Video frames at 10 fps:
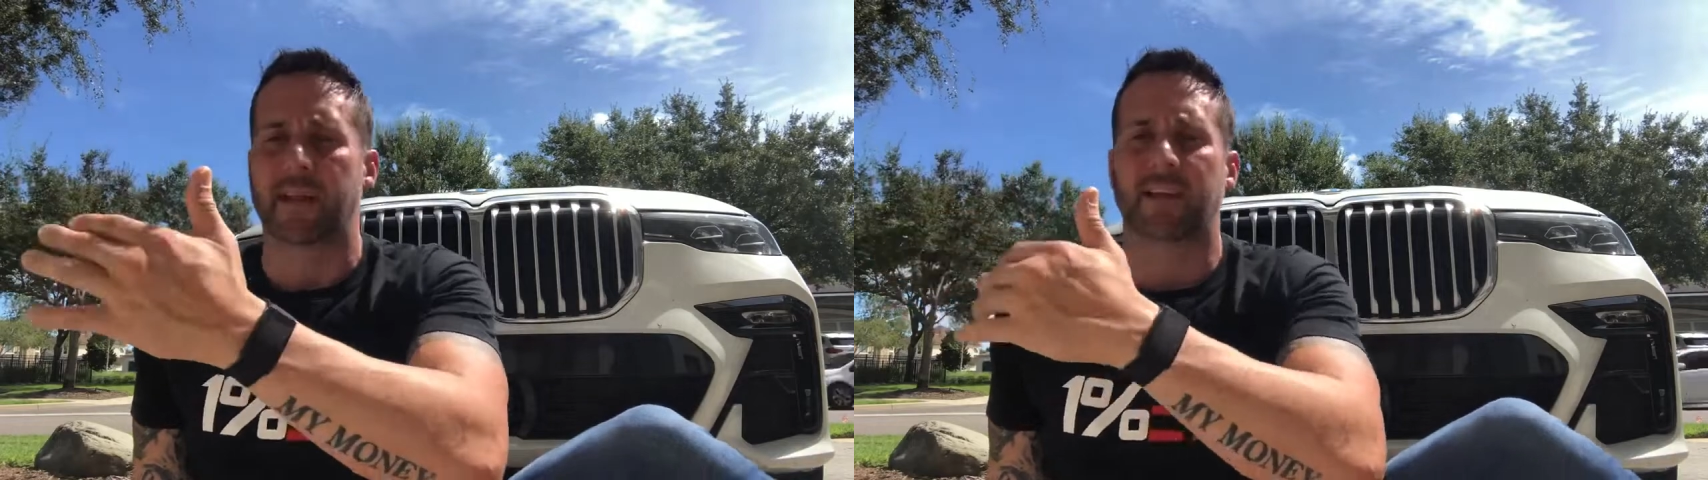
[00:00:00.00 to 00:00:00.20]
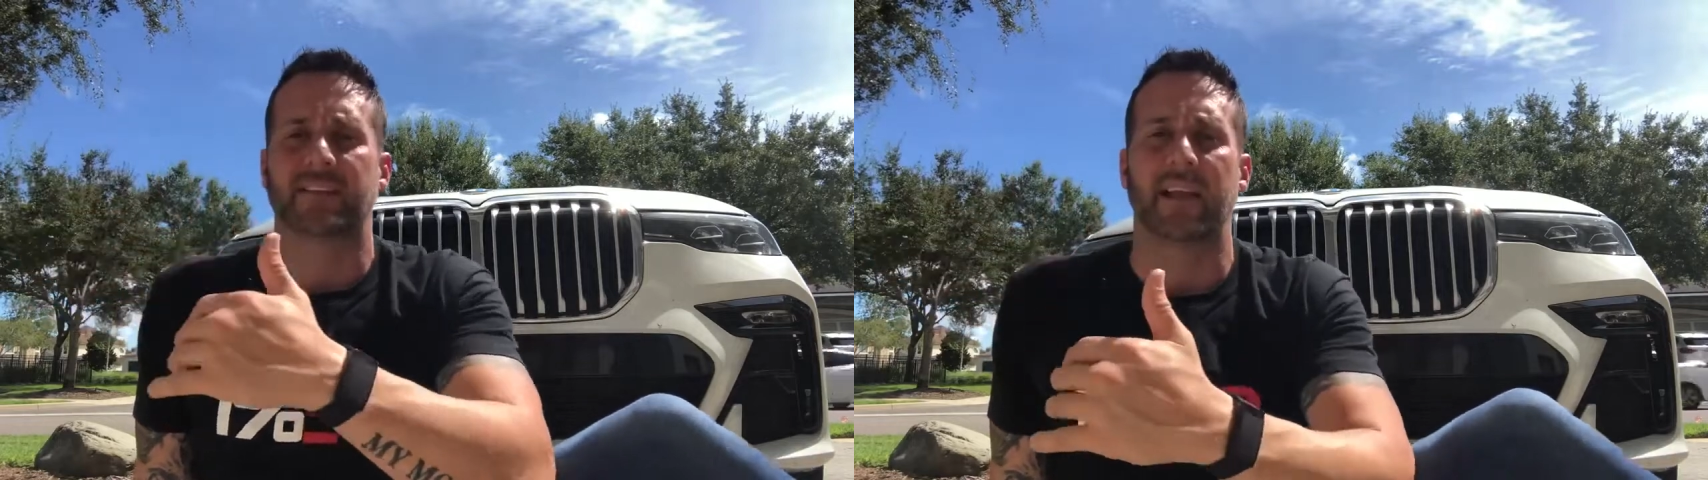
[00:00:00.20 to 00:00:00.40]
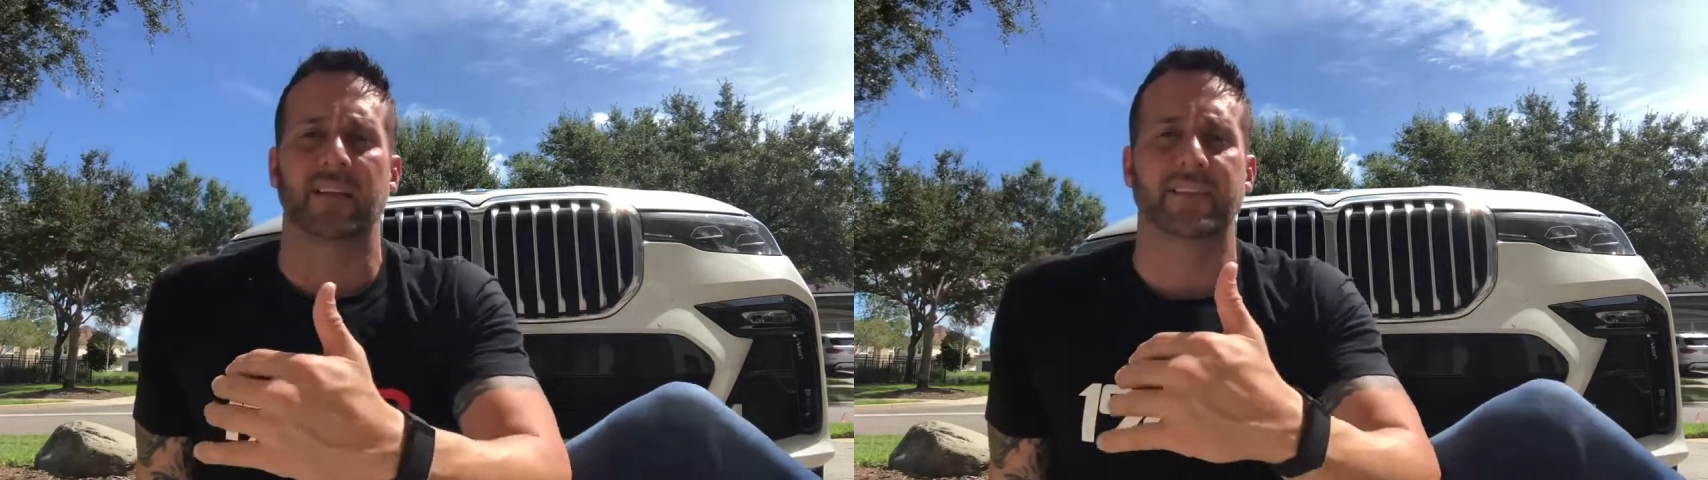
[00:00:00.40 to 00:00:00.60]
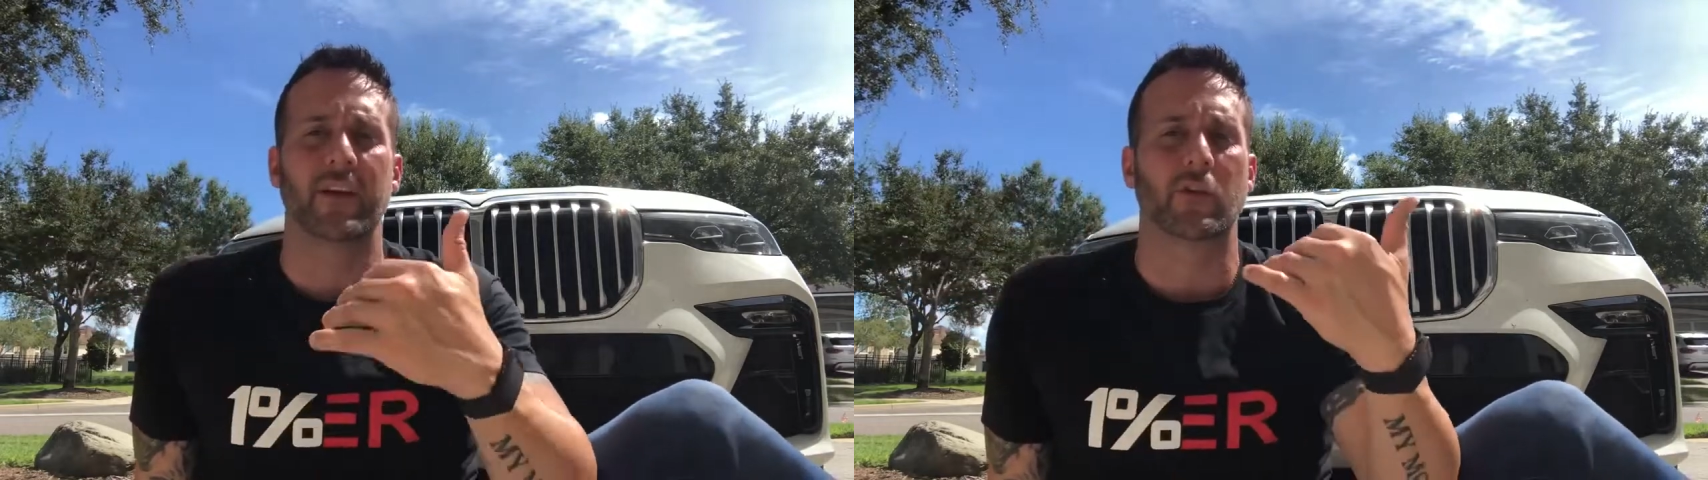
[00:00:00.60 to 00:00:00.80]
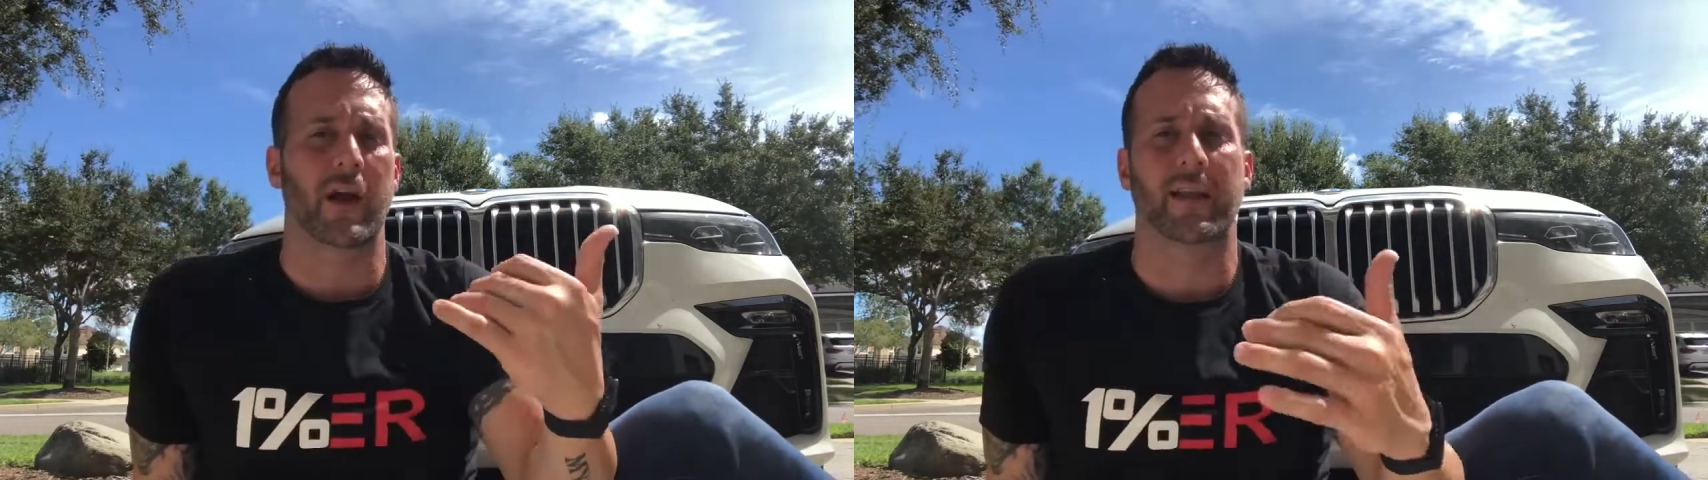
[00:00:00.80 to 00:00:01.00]
to get stainless
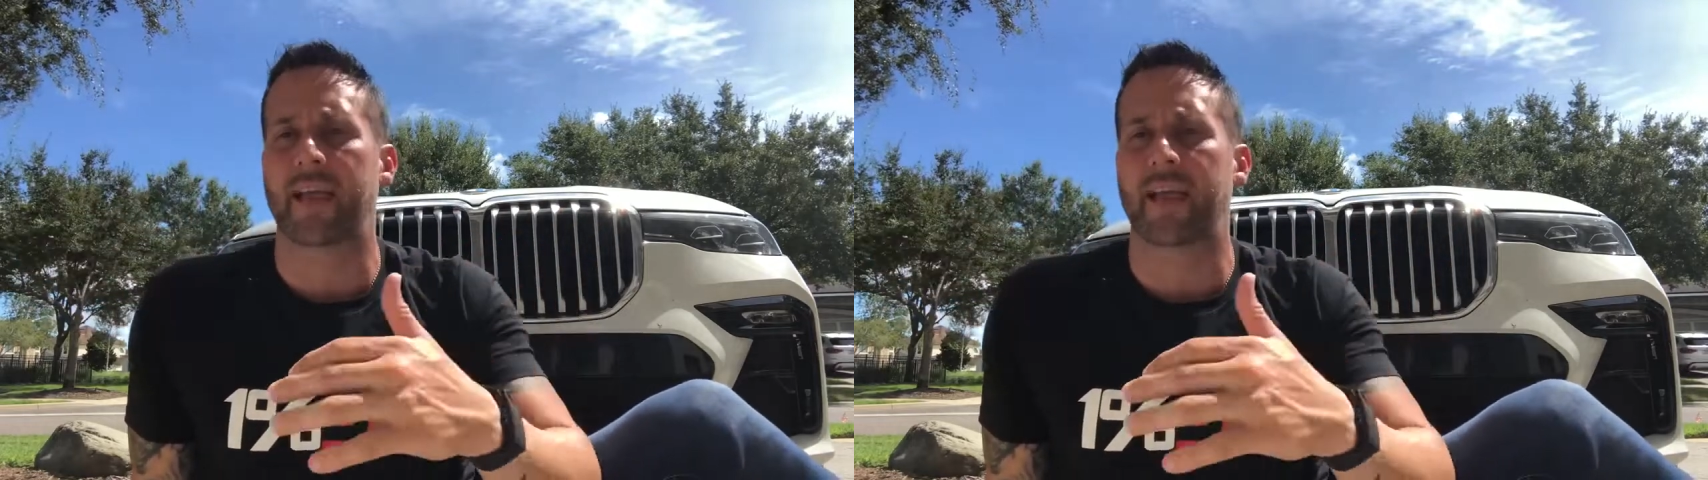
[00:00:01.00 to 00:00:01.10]
steel, granite